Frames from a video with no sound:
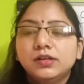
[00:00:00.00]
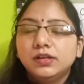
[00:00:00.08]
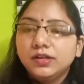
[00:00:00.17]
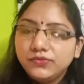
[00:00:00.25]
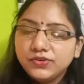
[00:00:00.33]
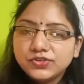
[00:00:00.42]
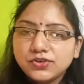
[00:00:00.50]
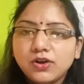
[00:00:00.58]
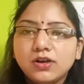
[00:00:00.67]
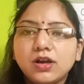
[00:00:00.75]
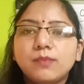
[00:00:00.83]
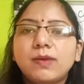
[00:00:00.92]
If we
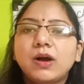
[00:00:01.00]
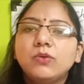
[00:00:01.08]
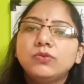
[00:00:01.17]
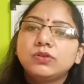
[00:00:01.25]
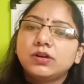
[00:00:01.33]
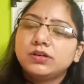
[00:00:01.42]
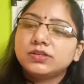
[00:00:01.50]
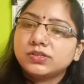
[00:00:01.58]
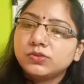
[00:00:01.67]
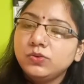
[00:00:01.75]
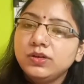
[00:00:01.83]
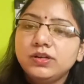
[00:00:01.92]
talk about a
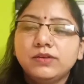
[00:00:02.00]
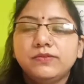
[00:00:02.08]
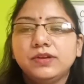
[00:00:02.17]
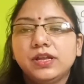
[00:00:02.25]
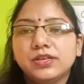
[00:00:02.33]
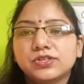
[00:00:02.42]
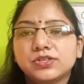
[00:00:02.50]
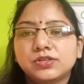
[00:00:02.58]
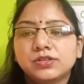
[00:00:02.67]
school in a village,